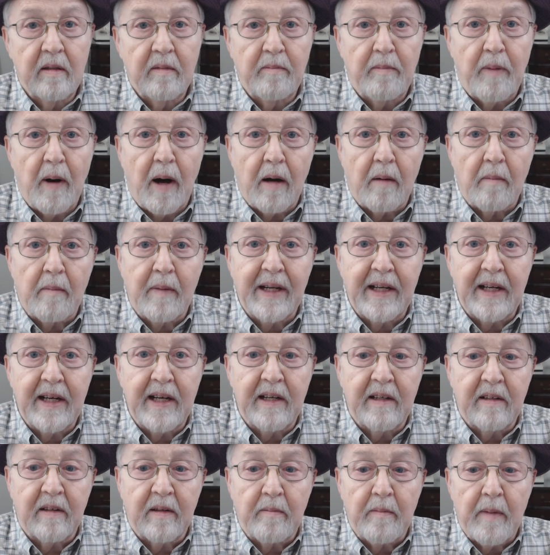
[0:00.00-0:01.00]
apartment
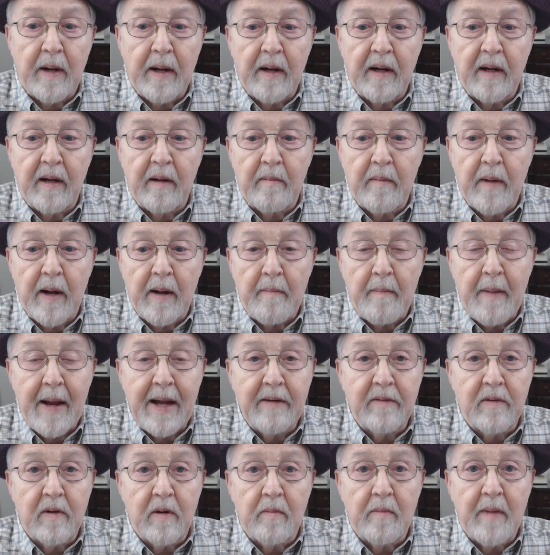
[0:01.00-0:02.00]
here in my
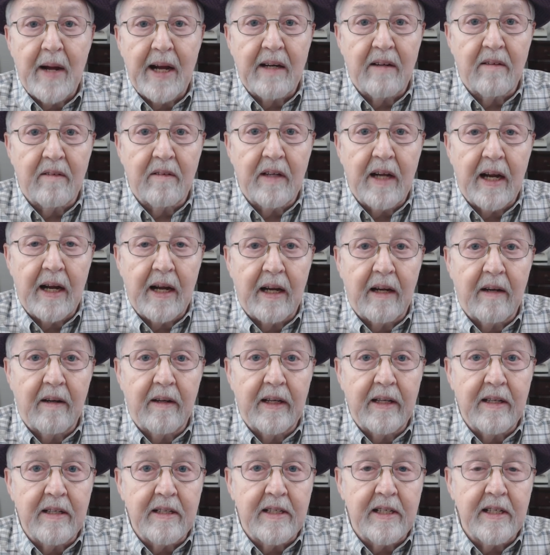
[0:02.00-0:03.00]
bedroom. I don't. I
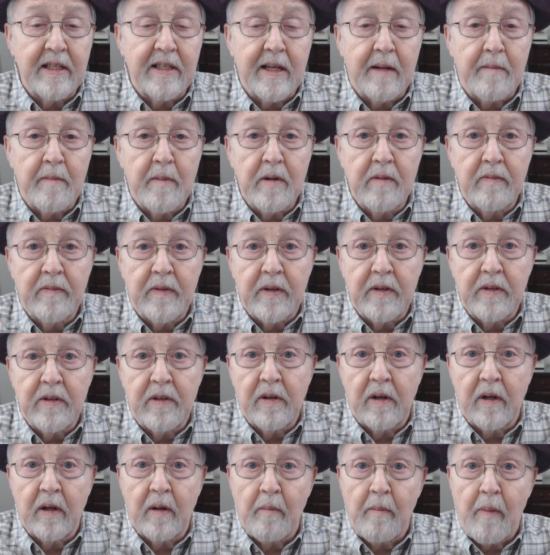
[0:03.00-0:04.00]
since I moved
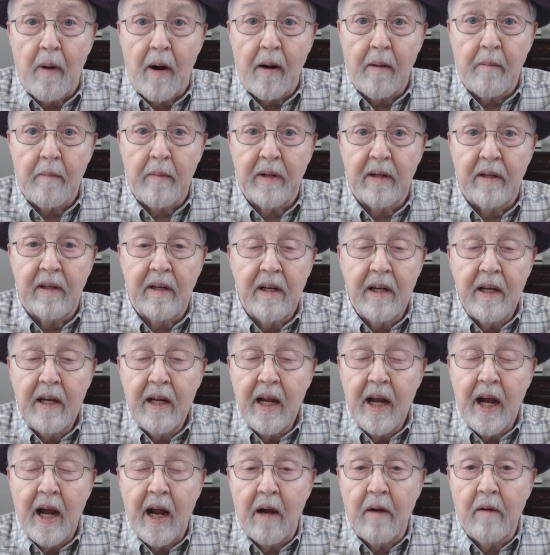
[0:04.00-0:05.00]
into an apartment,
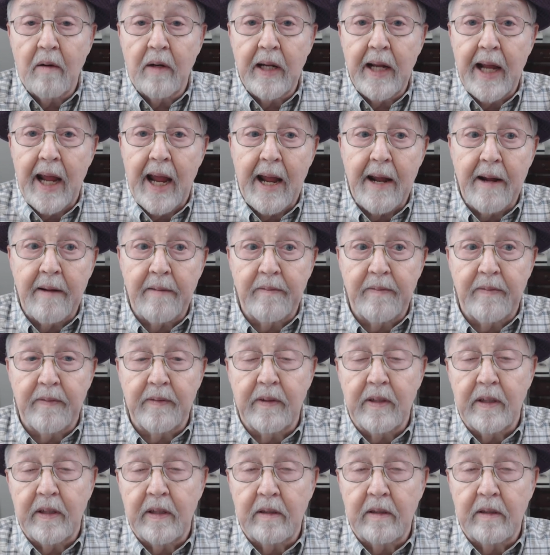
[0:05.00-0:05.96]
I only have